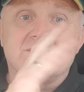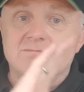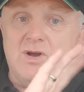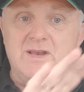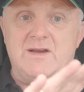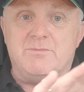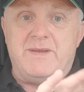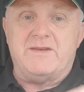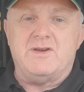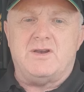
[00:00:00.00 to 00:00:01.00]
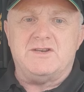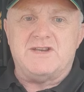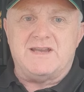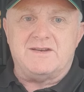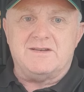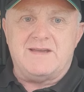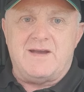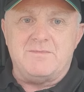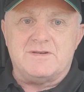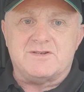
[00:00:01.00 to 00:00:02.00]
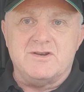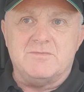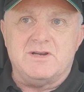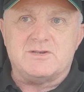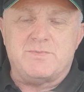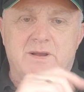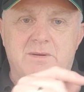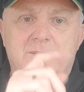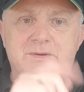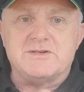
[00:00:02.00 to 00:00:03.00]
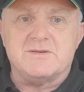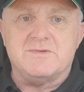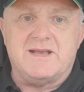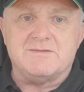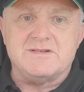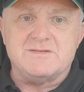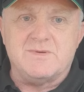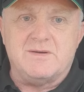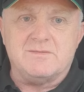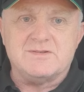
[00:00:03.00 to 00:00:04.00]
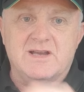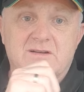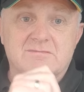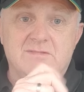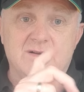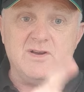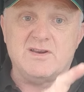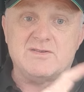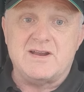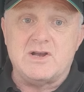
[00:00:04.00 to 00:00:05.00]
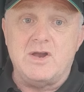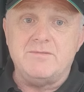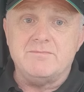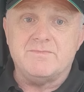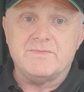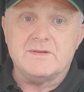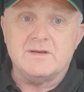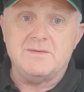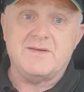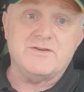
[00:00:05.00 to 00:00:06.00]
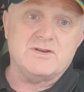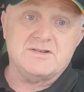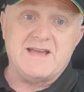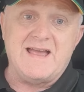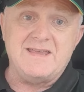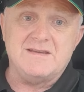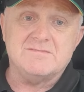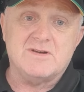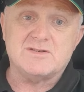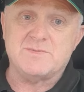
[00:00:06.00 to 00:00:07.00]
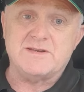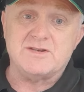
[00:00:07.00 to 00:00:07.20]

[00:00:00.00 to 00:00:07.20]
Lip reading: My little bit of knowledge ain't going to help you too much, but I'm hoping someone else's will. So I've got to crack on. Hope you're having a good day. I'll speak